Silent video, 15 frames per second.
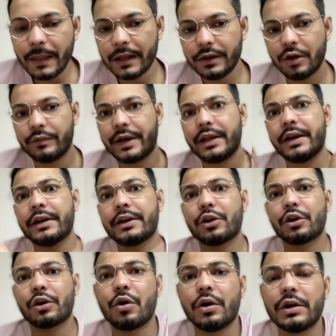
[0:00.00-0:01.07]
Now, when I get
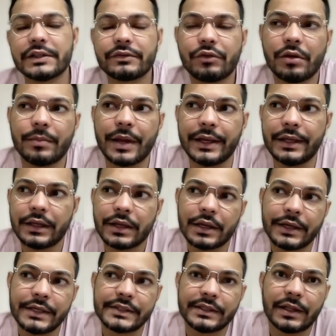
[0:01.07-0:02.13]
calls from any
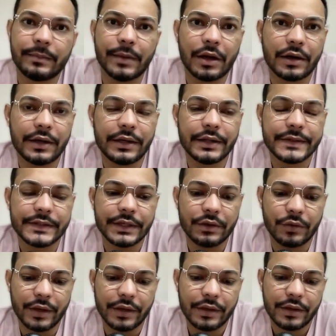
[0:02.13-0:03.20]
clients in the market, they say,
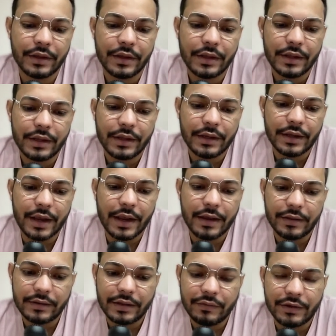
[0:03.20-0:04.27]
okay,
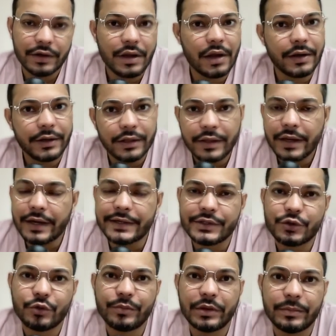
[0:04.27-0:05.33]
they want to target the
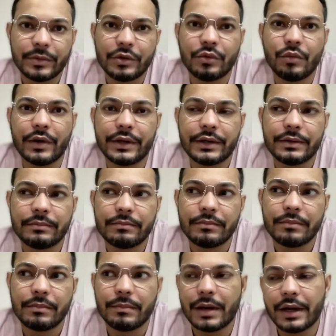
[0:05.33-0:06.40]
ads to people who want to
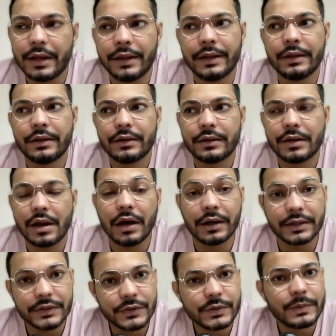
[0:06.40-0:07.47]
buy
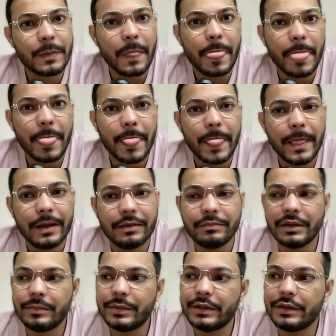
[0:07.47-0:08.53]
cars,
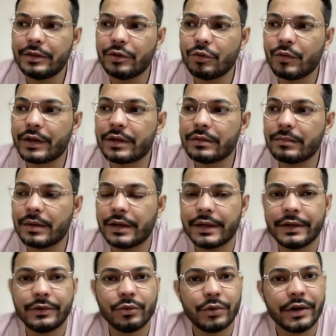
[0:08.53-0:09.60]
maybe who want to
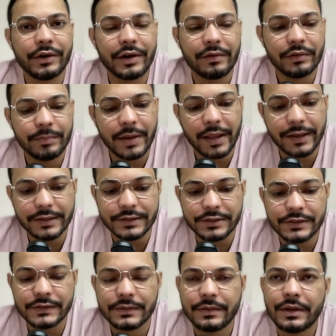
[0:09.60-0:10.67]
buy tour and travel
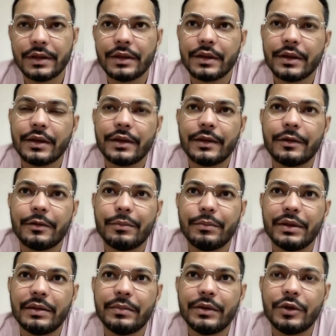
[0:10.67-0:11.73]
packages,
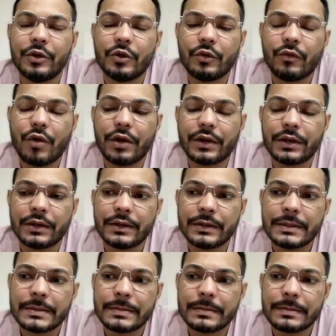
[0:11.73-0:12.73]
maybe who want to